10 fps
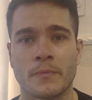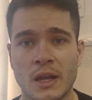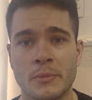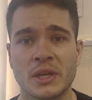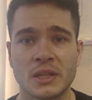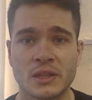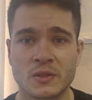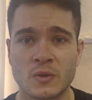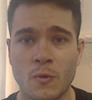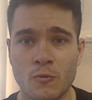I made
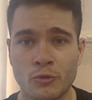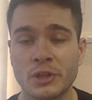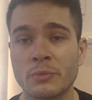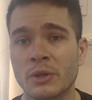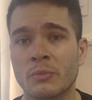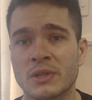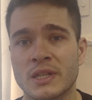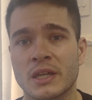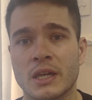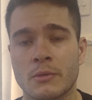this really big
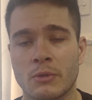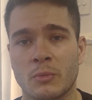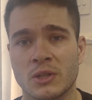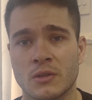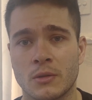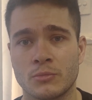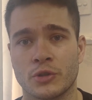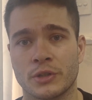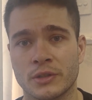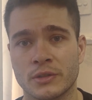mistake in my muscle up journey.